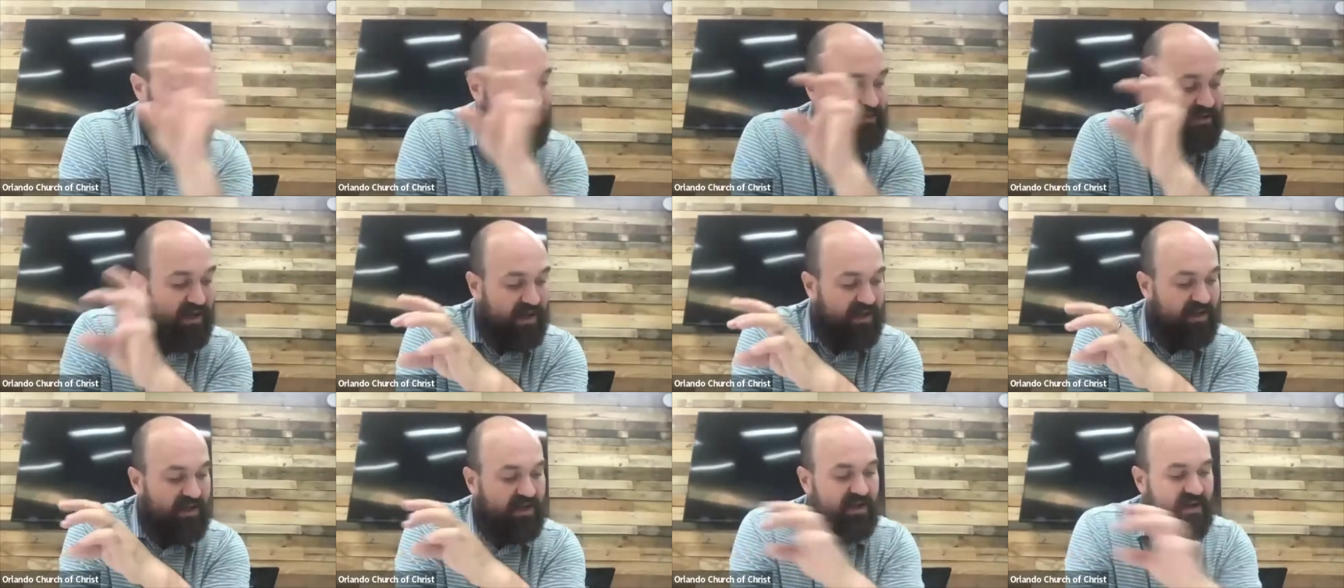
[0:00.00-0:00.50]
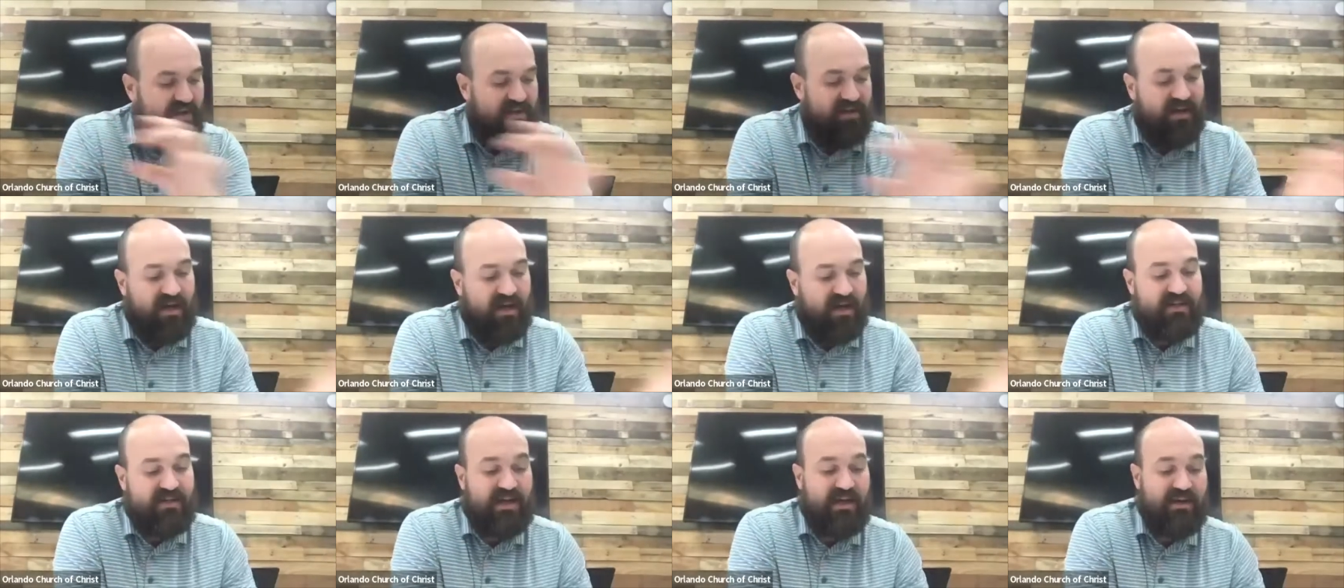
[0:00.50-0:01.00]
that.
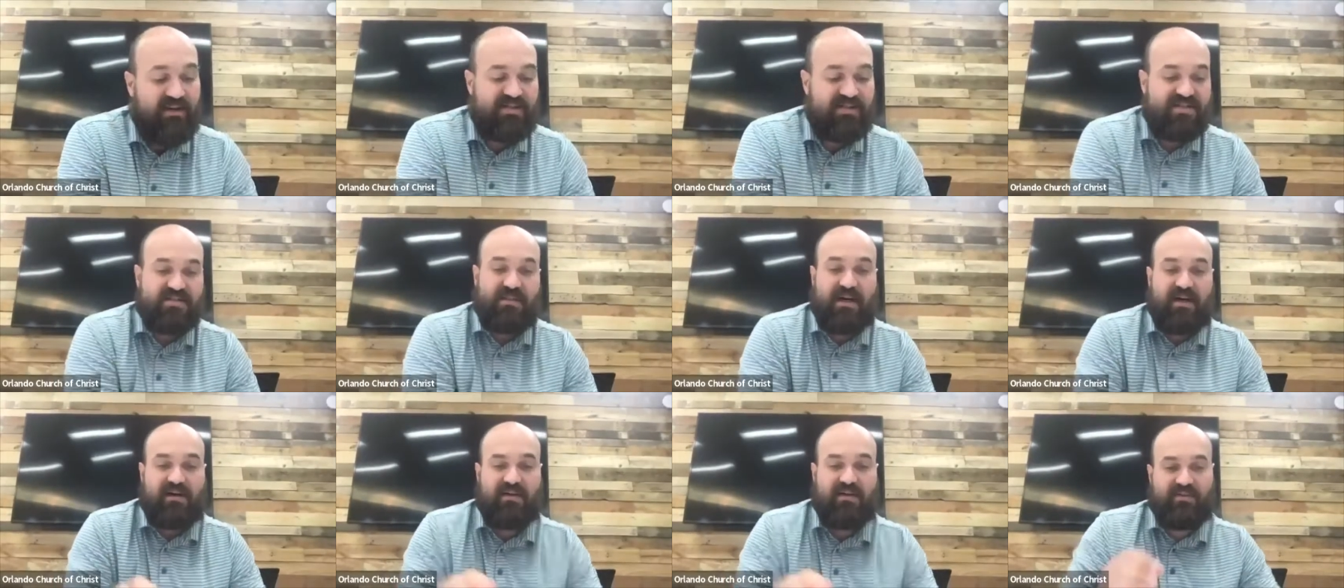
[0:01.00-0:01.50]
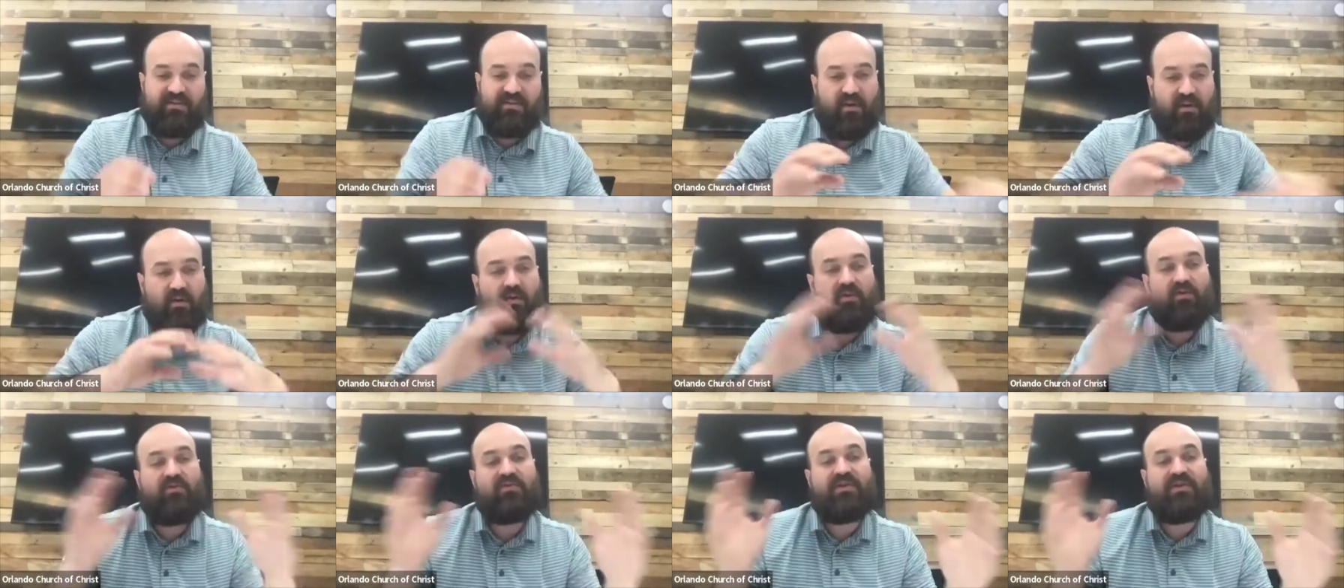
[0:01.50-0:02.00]
God cares about the
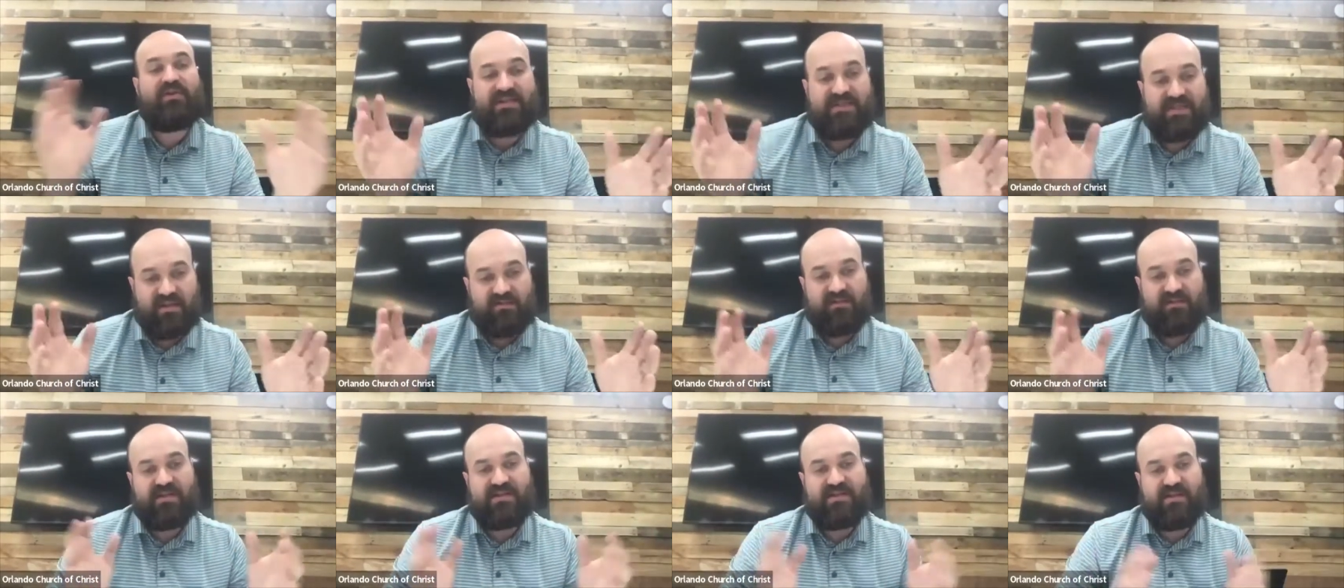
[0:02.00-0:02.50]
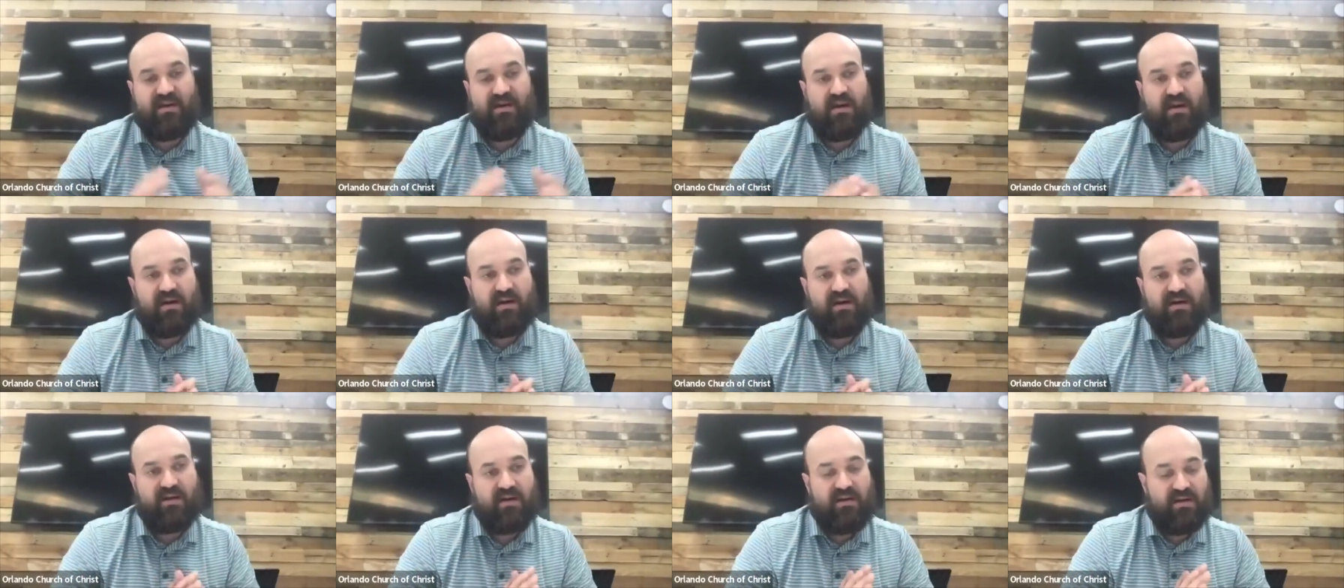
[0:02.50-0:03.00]
wholeness of his
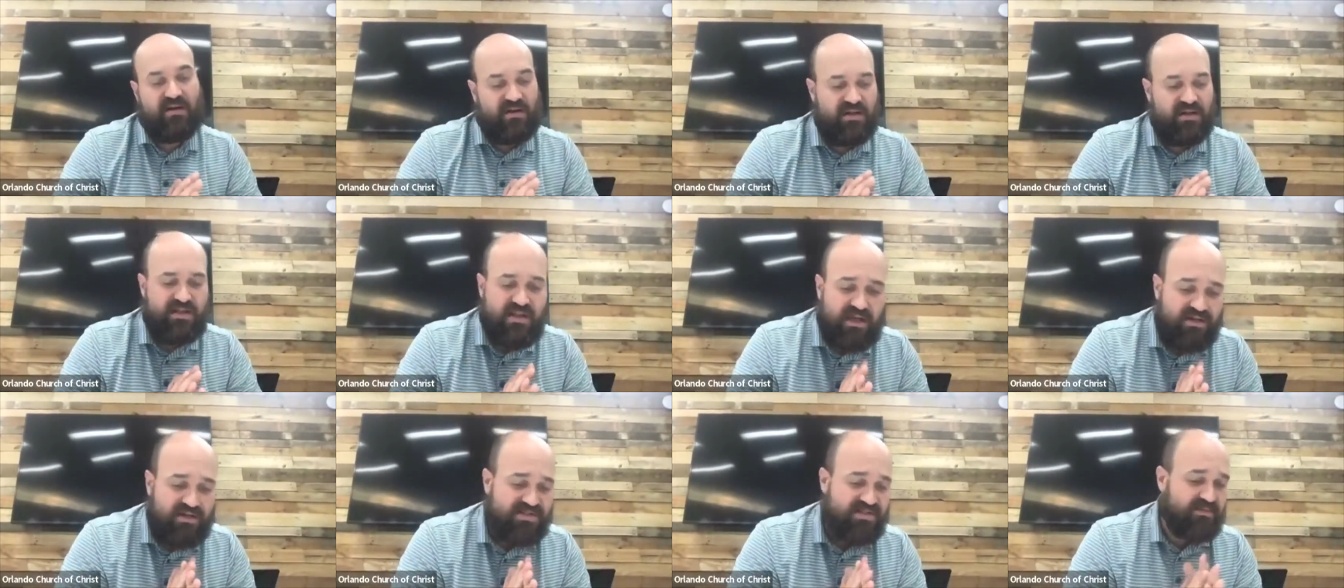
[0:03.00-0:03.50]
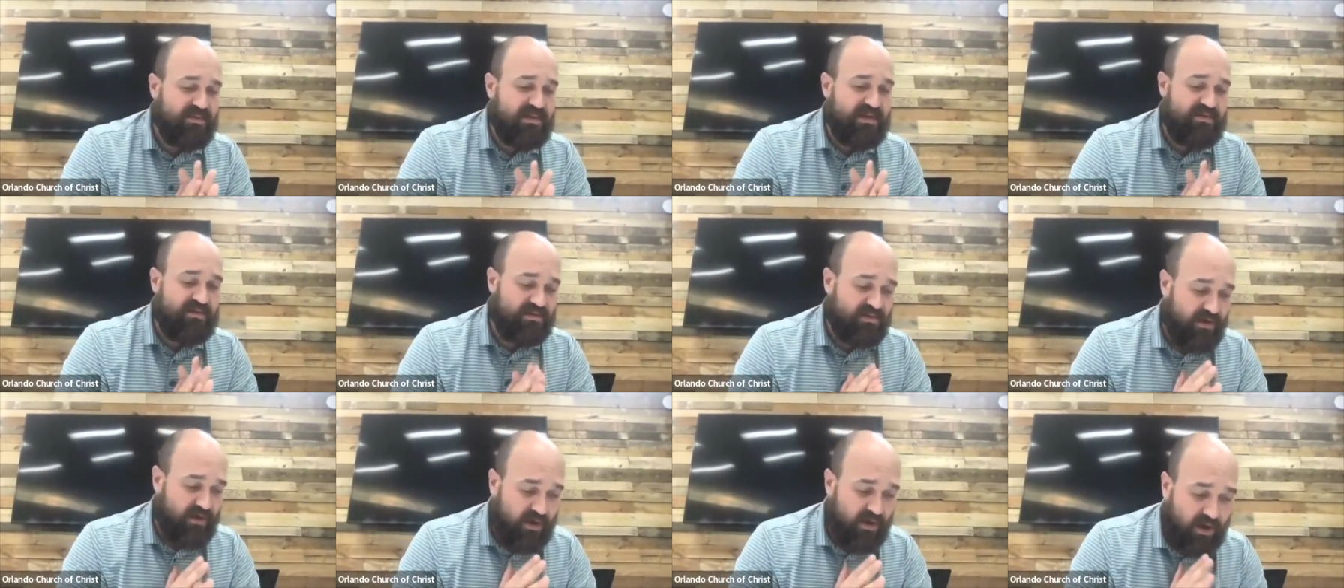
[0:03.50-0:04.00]
law. He cares
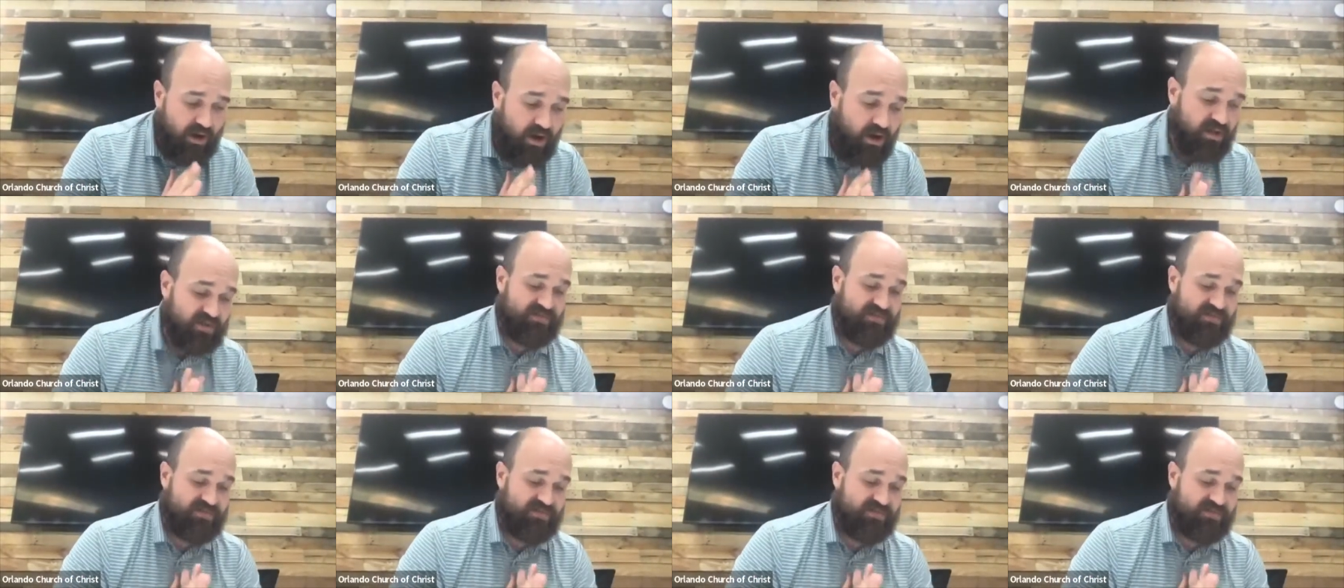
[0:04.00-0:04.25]
about all